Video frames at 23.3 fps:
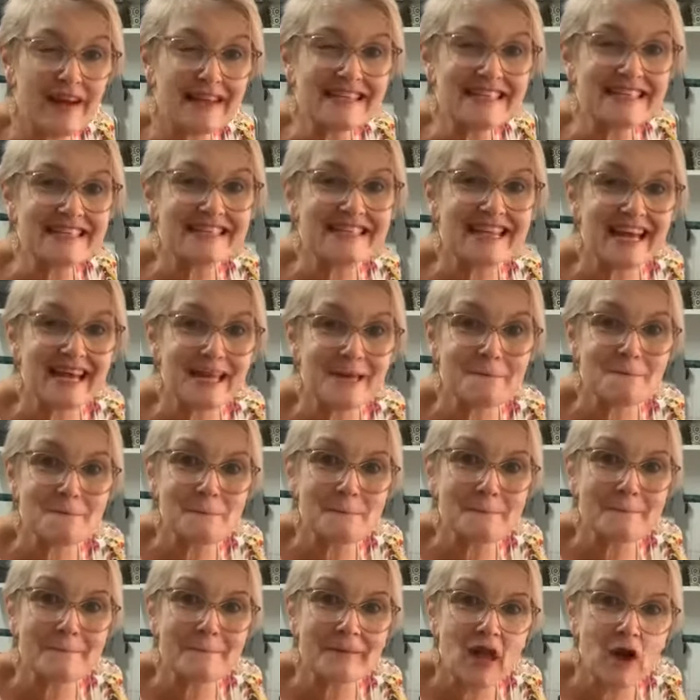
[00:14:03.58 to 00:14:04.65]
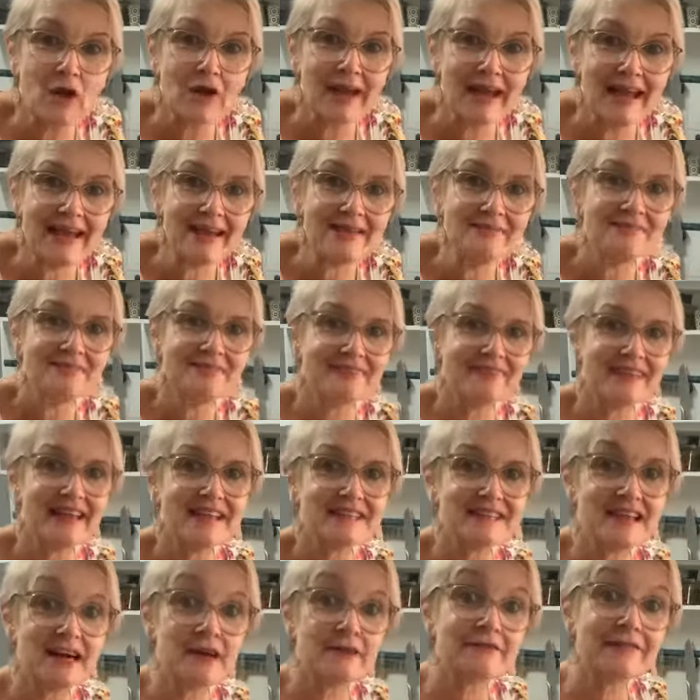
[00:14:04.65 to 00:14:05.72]
Wednesday. Okay?
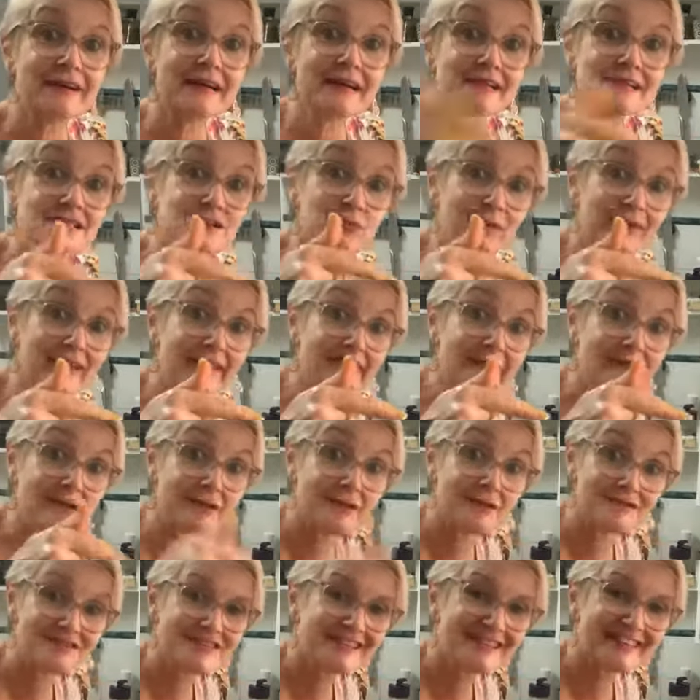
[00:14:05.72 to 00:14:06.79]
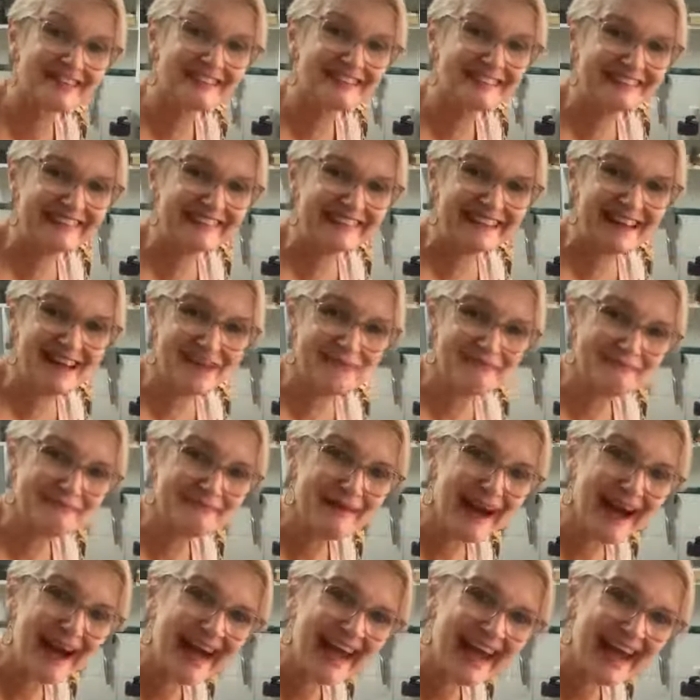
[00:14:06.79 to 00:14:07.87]
That's how fast the week goes.
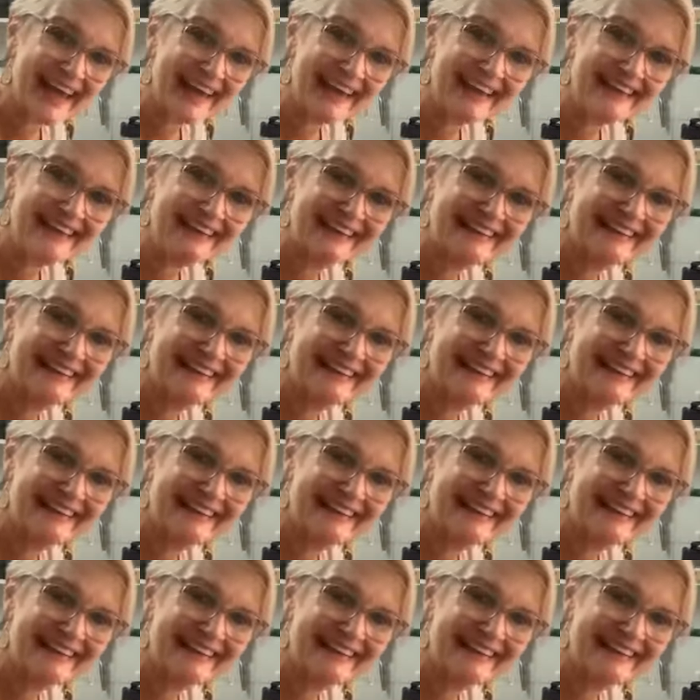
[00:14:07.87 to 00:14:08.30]
Bye.